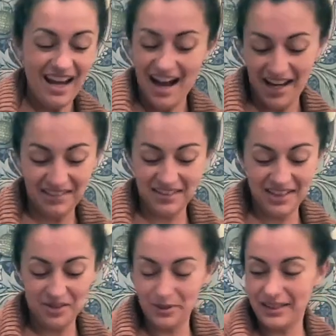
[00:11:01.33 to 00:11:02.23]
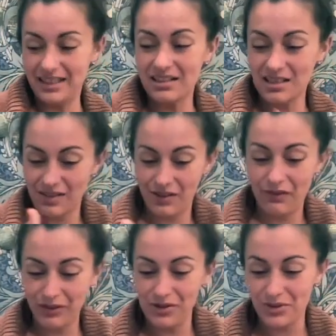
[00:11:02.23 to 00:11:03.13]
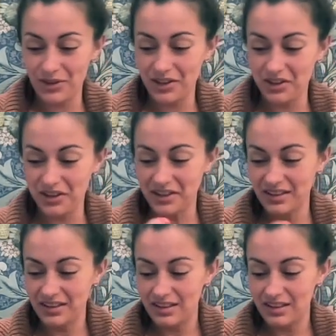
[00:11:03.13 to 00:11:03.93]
I don't know how to word it. It feels really good.